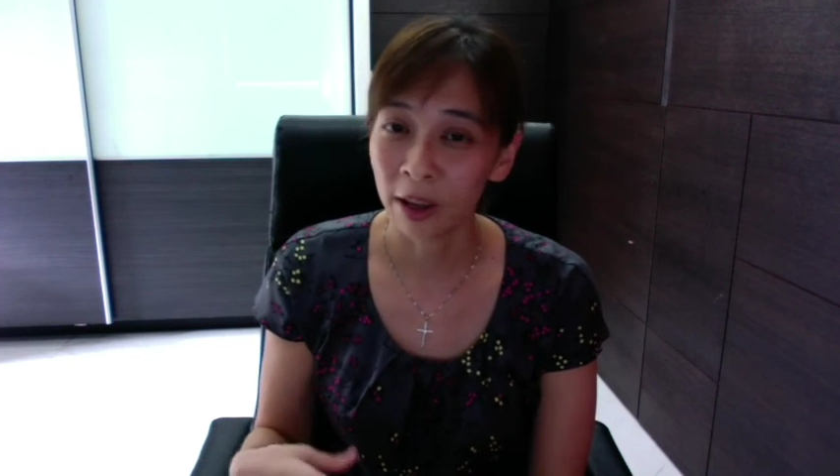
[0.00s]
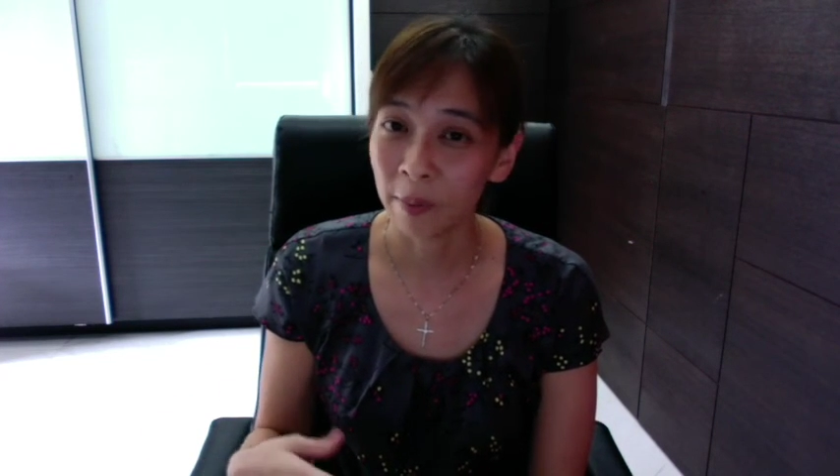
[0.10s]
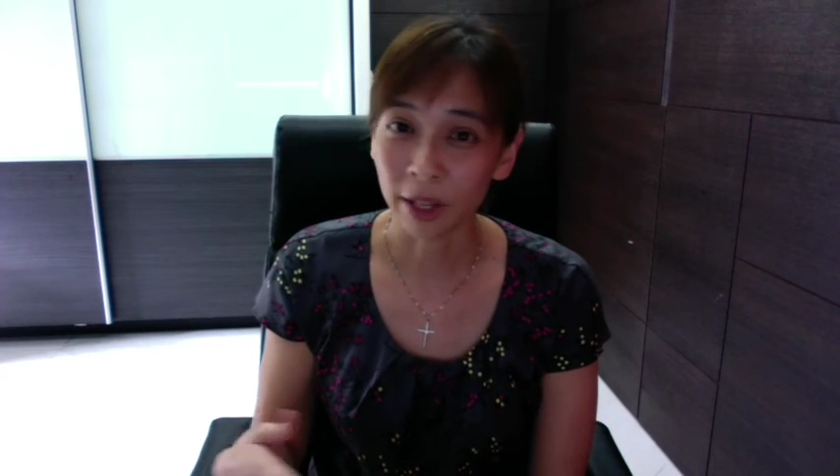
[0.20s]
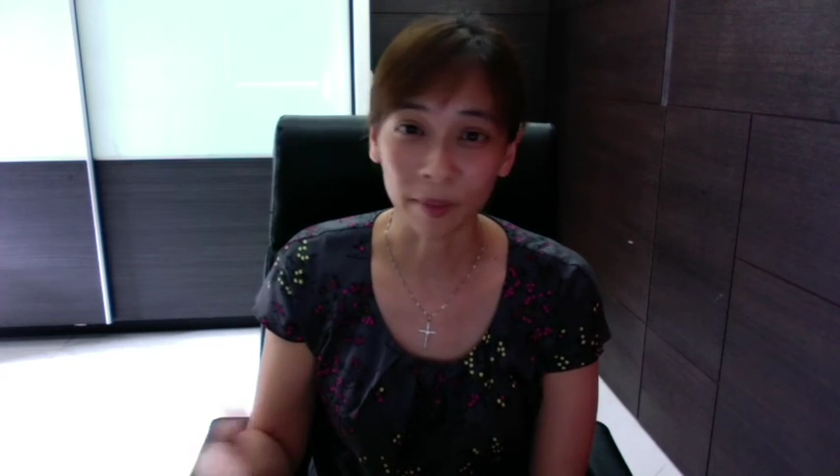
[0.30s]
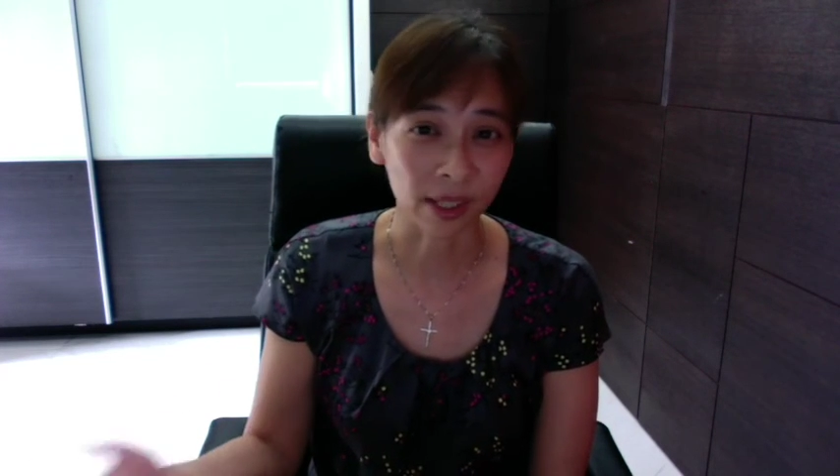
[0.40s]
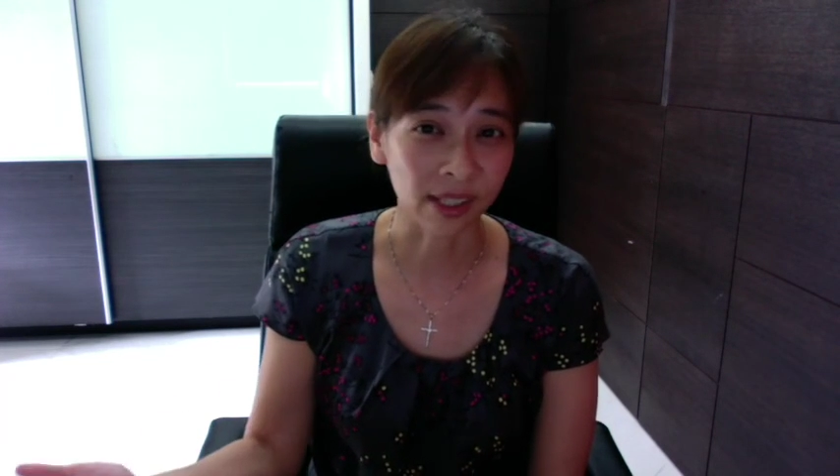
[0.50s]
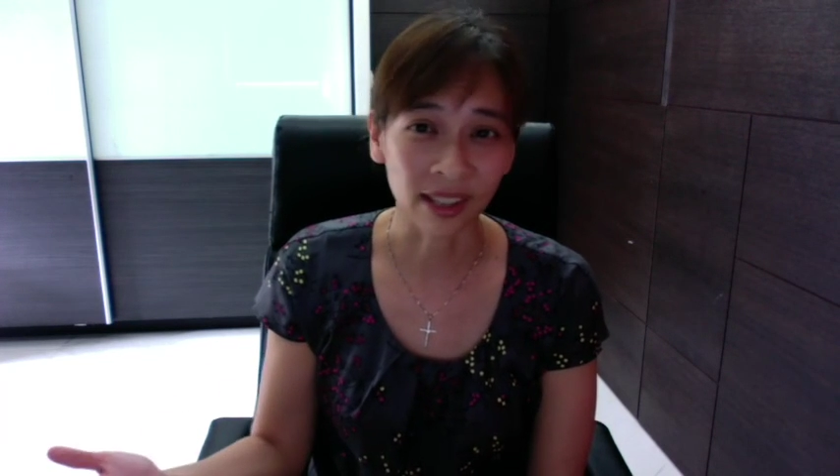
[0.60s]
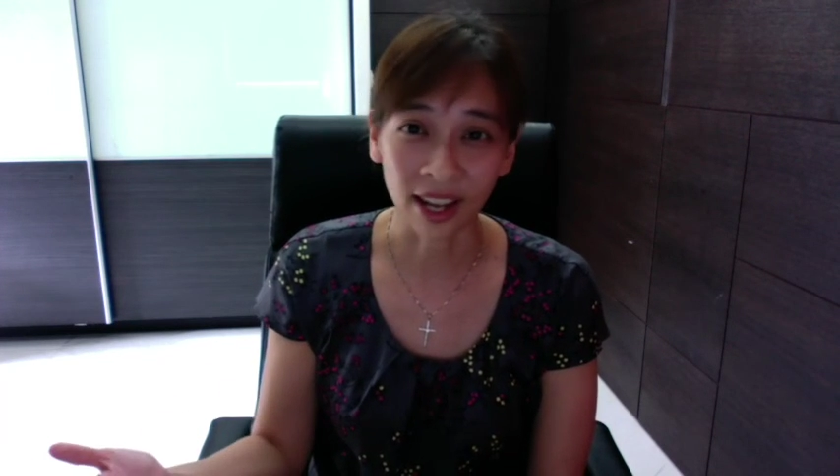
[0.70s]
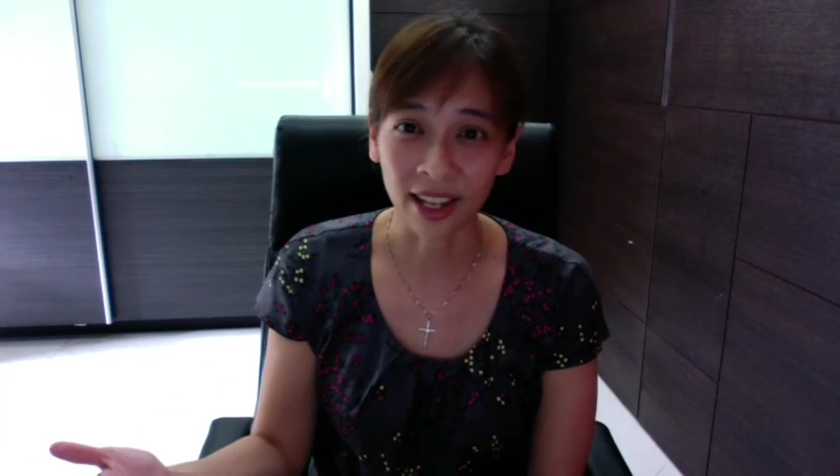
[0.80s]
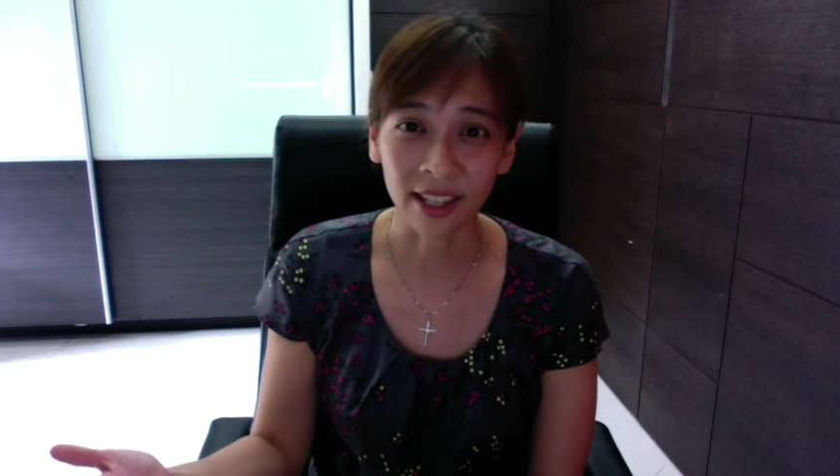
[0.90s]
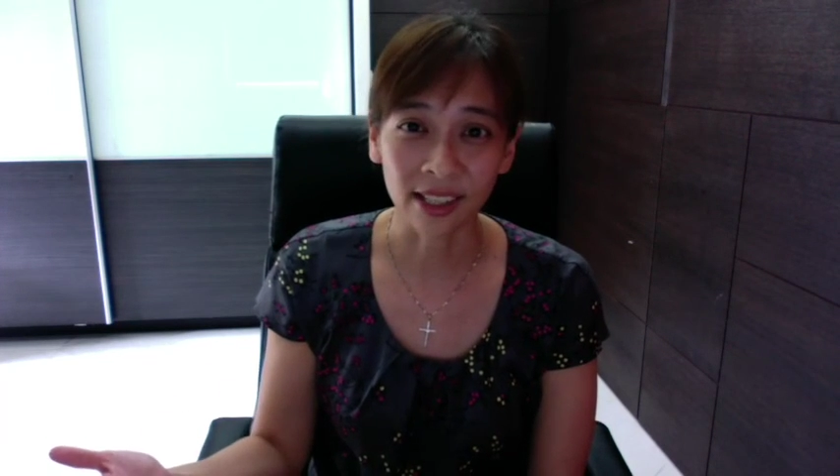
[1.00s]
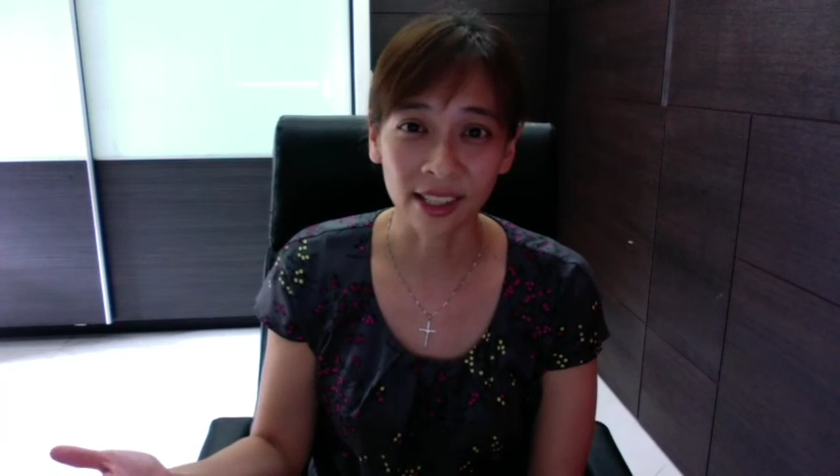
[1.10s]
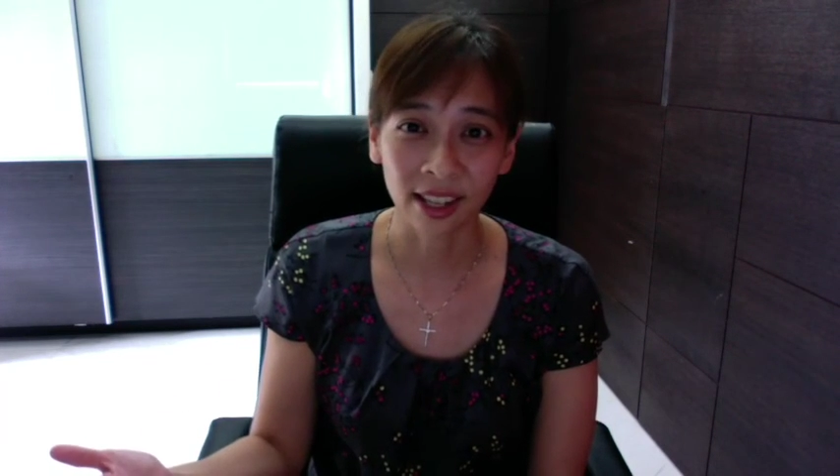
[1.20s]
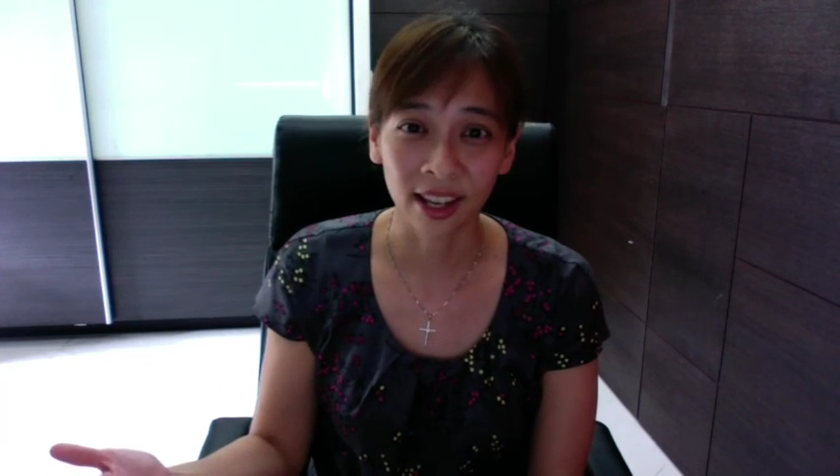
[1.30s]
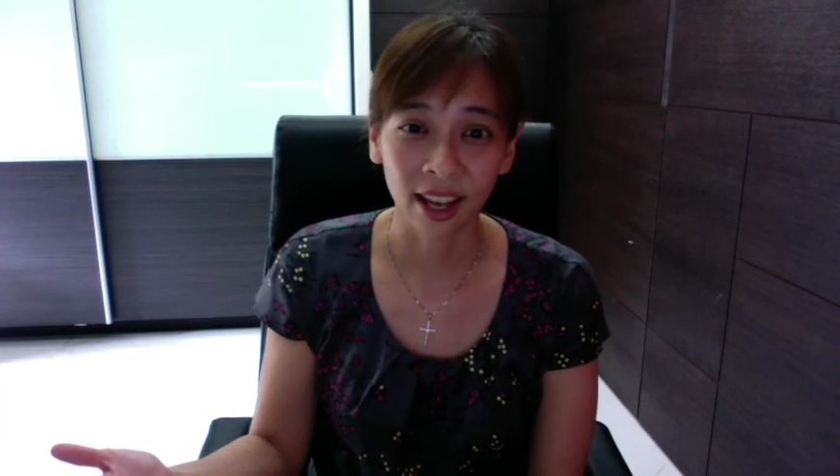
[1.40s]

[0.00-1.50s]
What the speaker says: make mistakes,